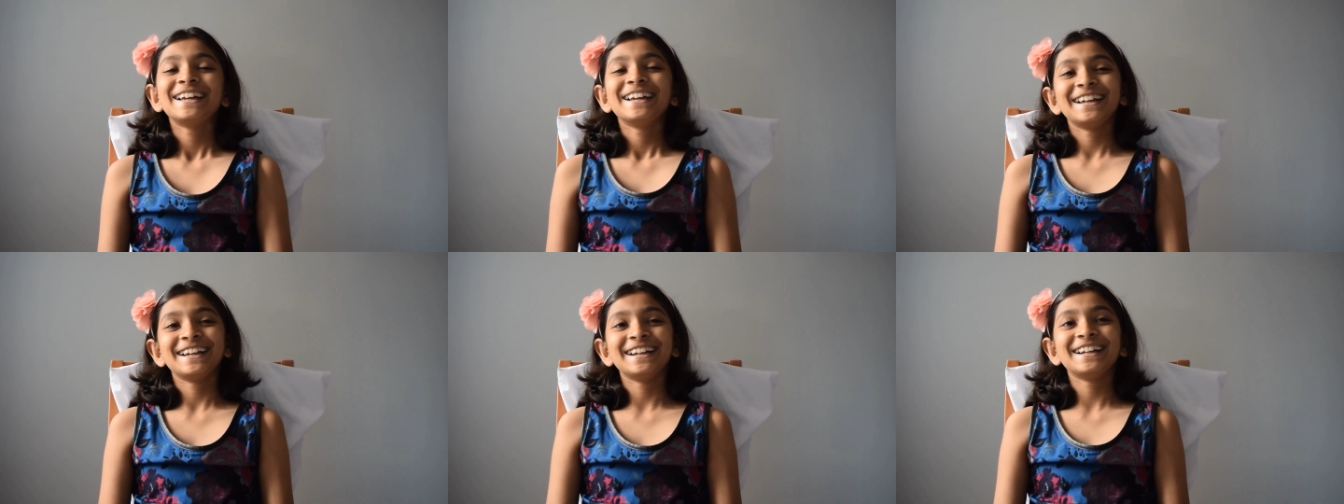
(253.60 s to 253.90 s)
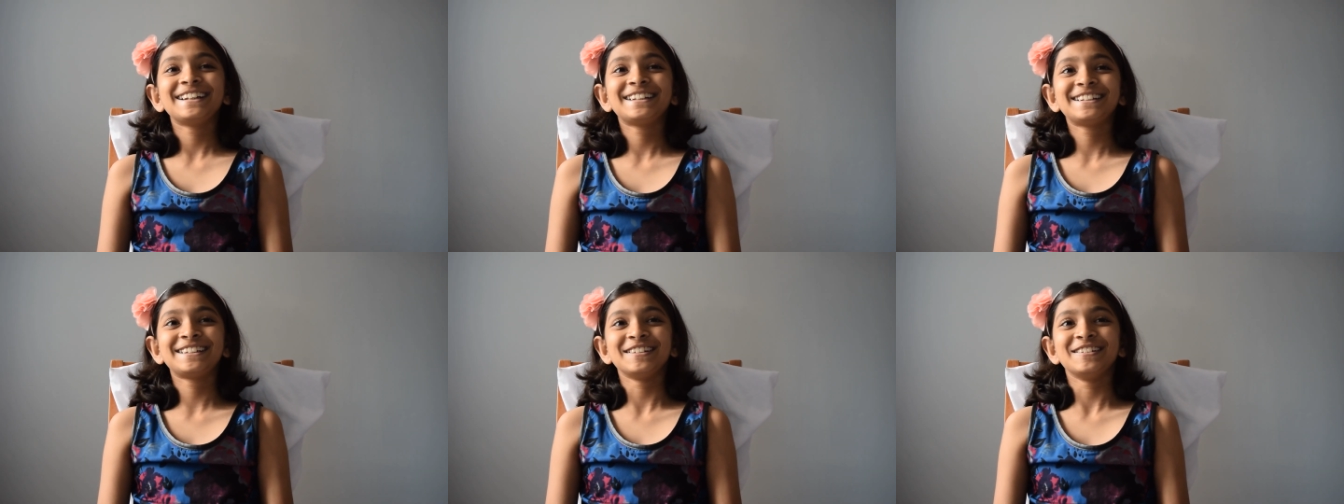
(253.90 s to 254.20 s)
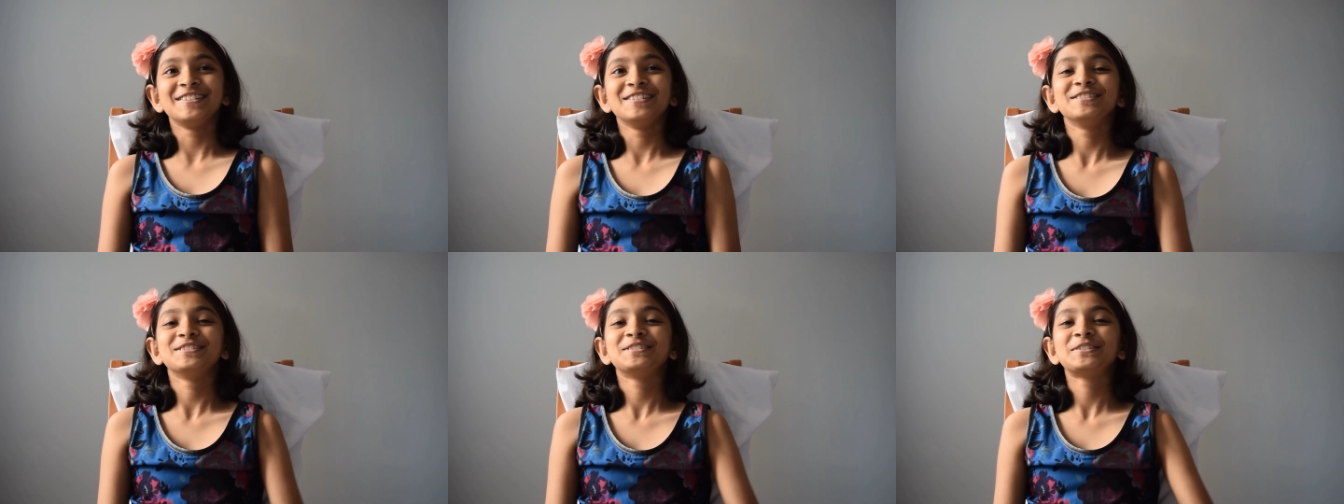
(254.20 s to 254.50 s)
it
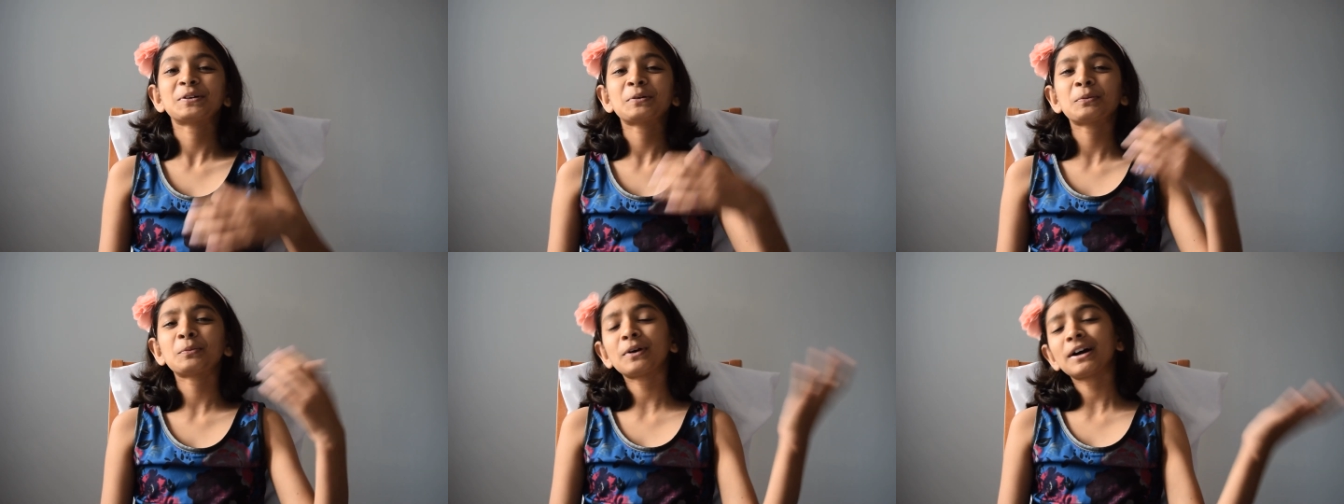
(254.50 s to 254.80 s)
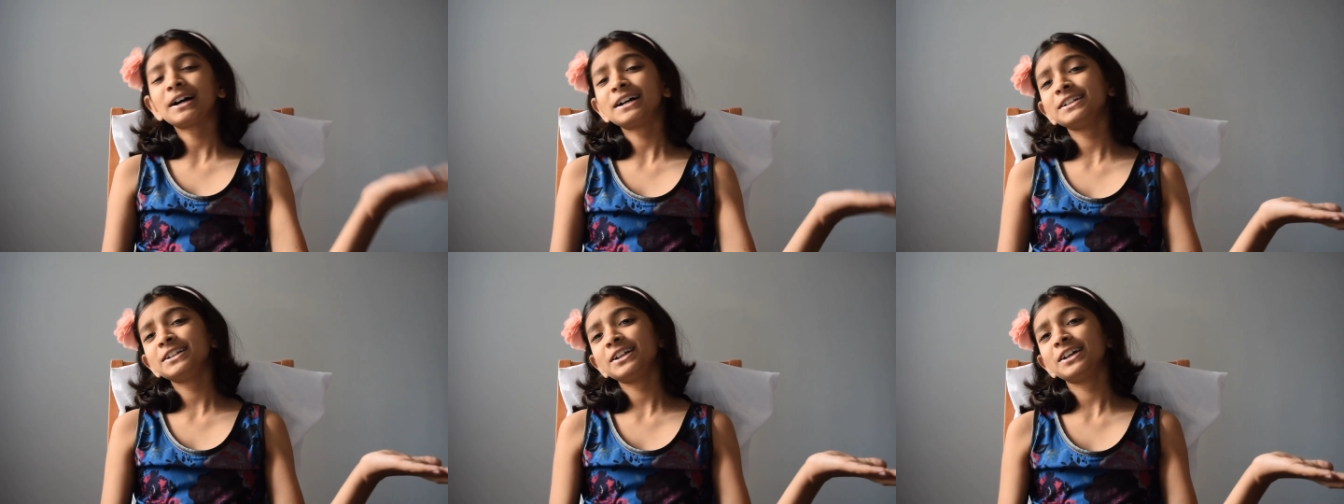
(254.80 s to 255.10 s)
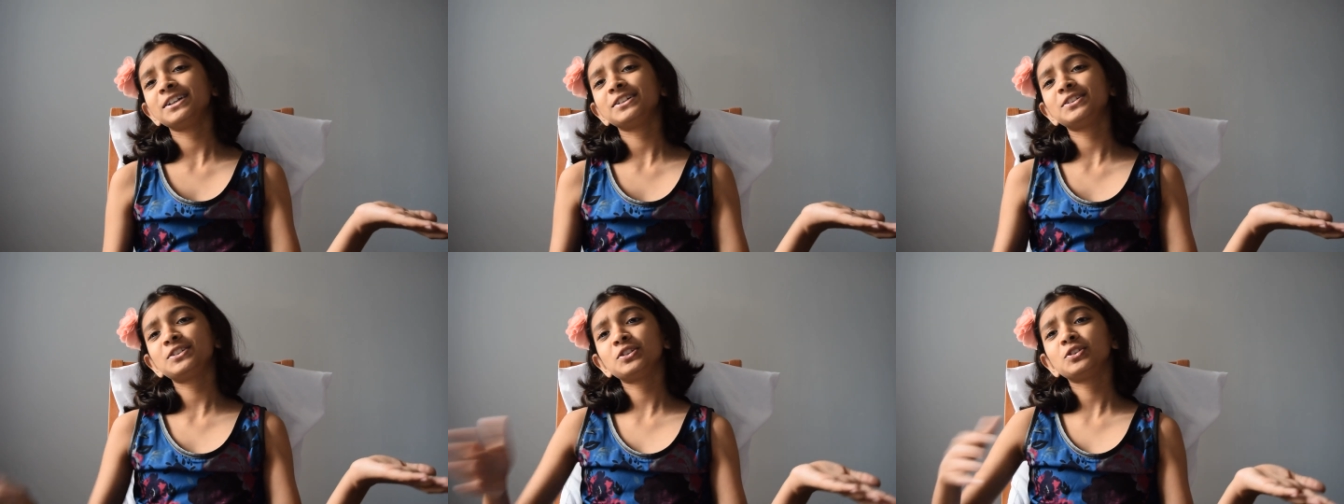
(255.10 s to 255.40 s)
is one,
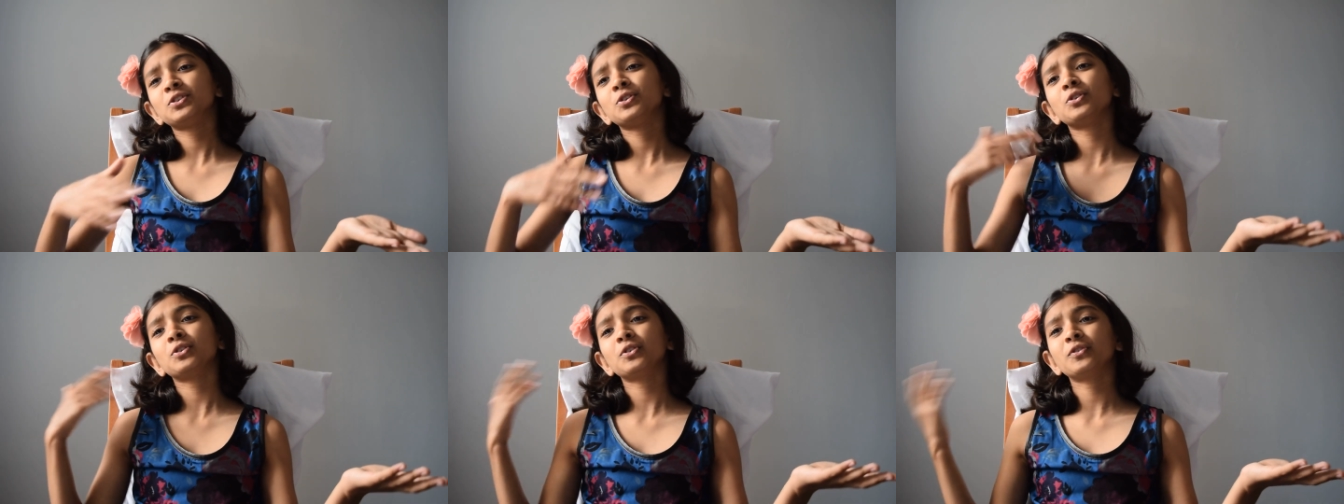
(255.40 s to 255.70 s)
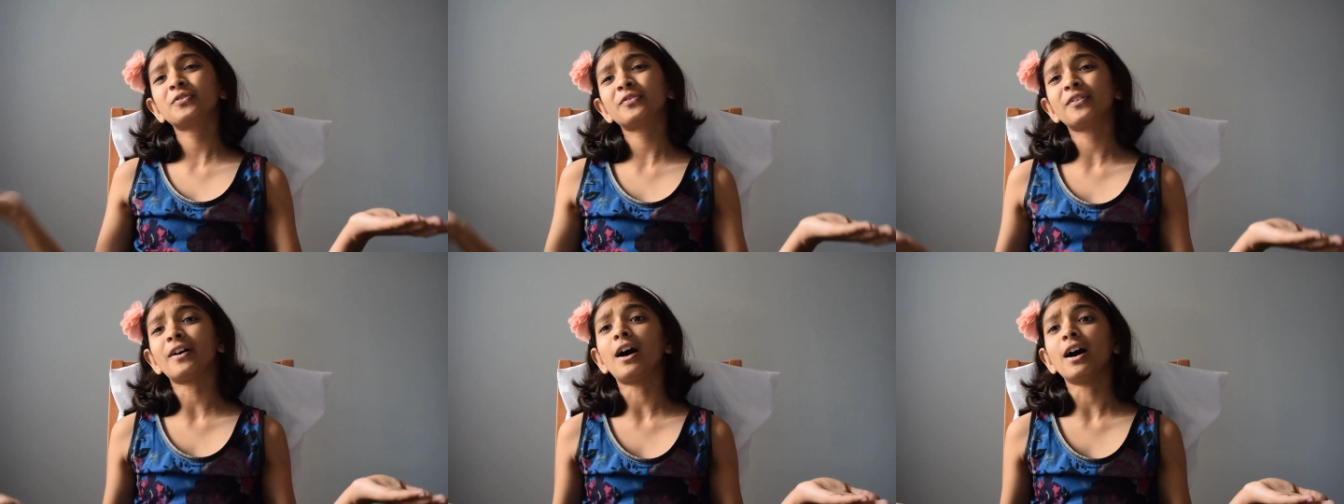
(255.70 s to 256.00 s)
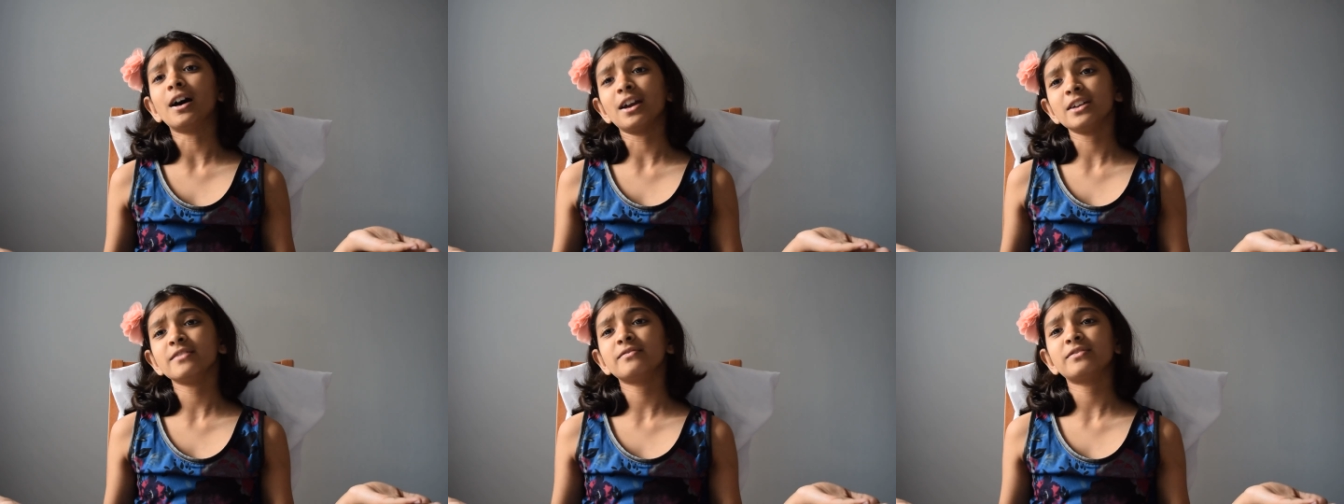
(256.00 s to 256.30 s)
two,
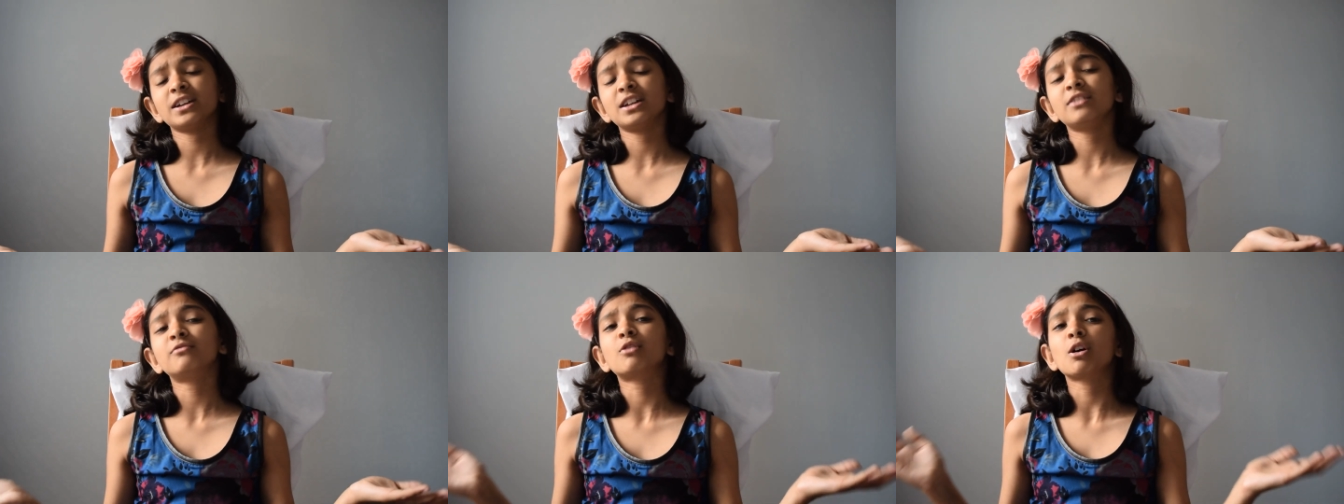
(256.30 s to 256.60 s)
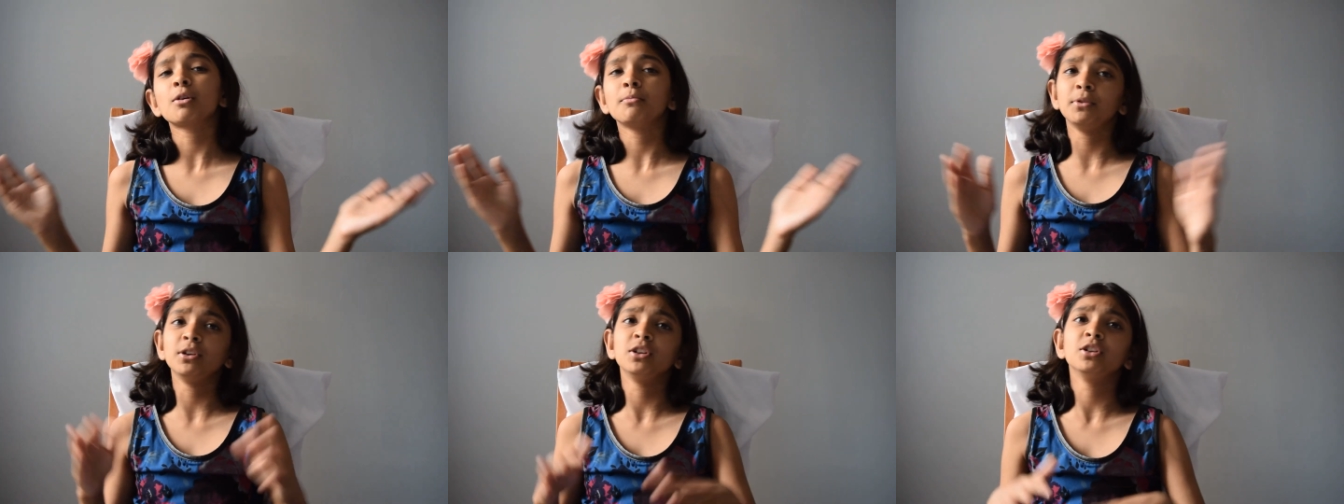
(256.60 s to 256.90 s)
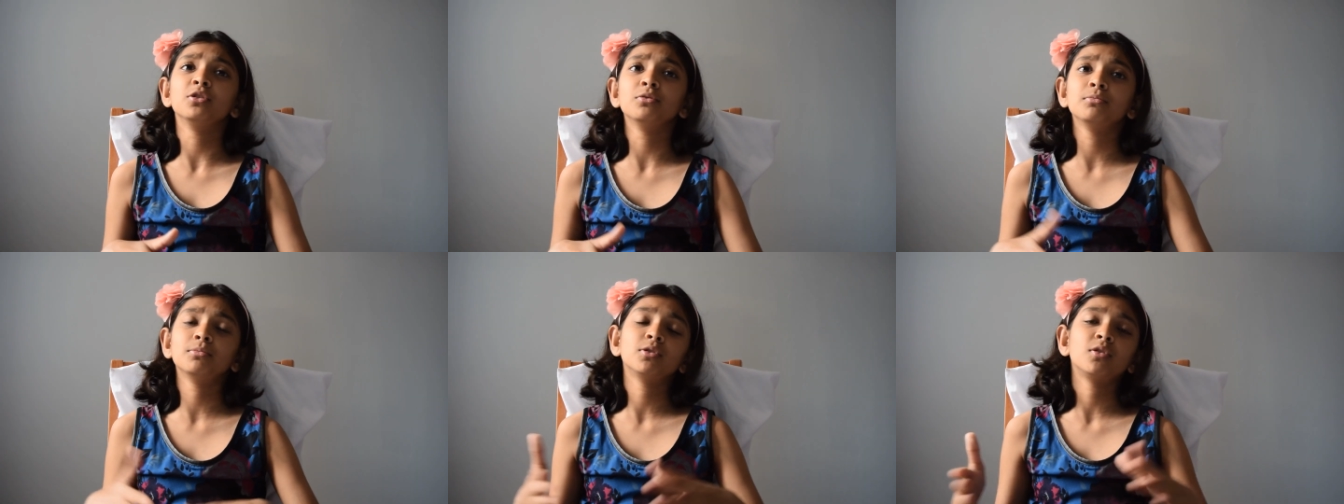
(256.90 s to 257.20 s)
five in Roman
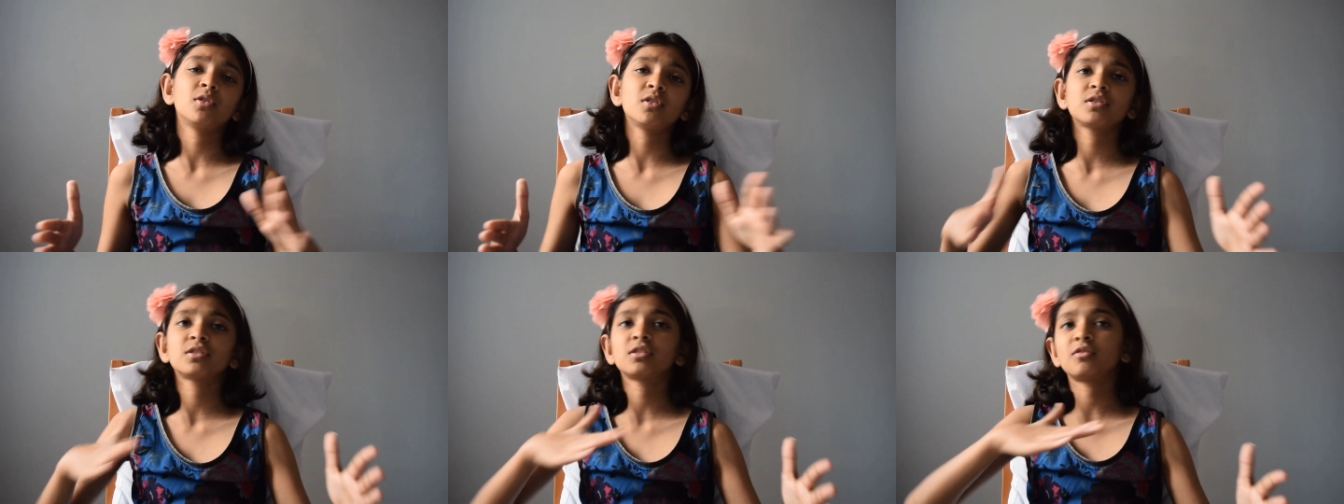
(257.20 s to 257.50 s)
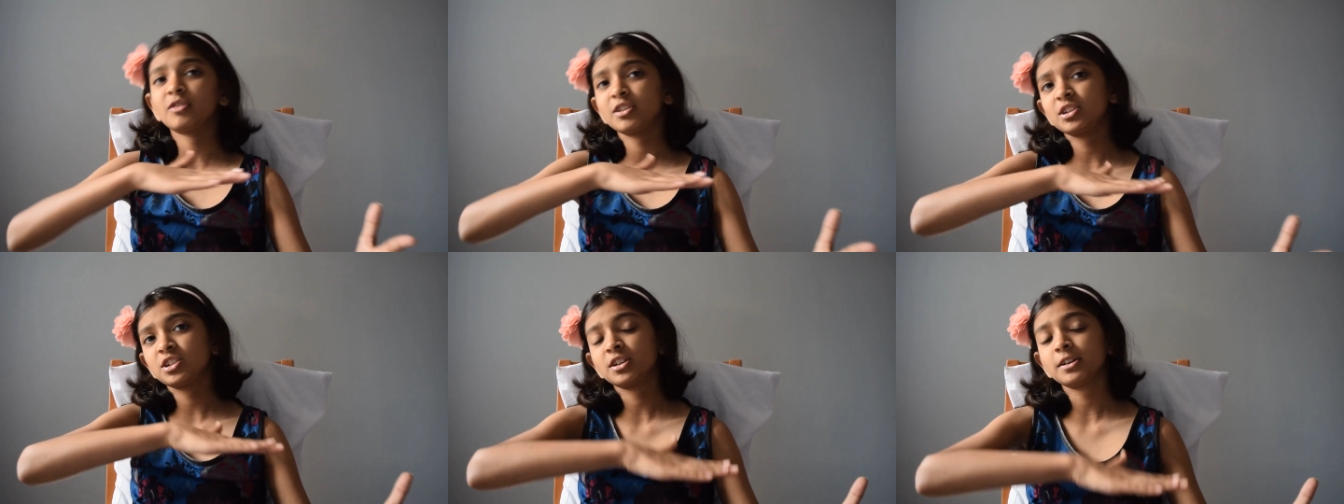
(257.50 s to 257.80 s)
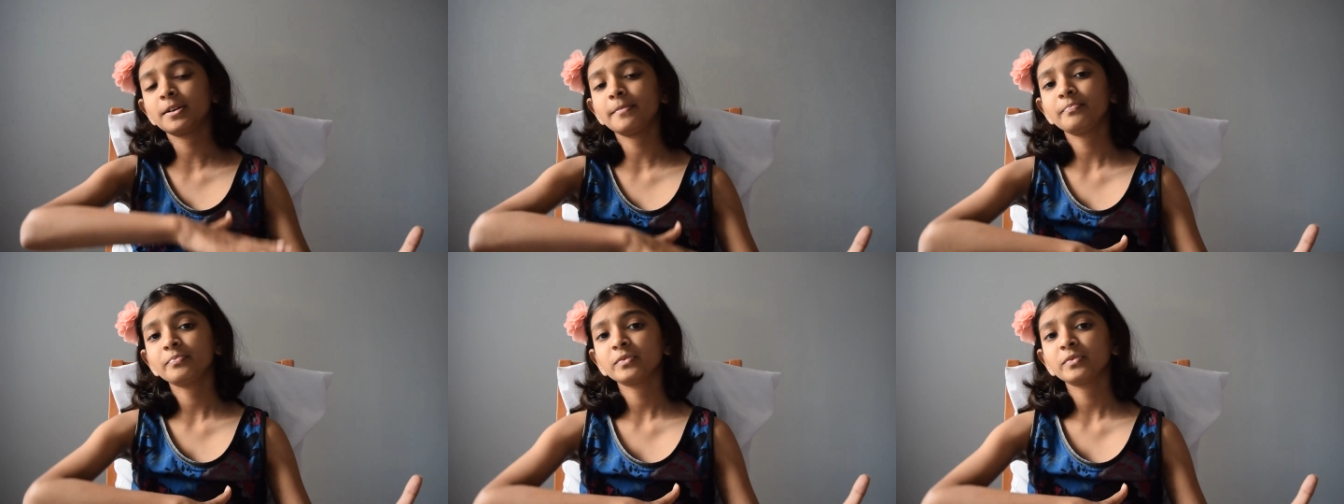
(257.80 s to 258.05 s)
numerals written.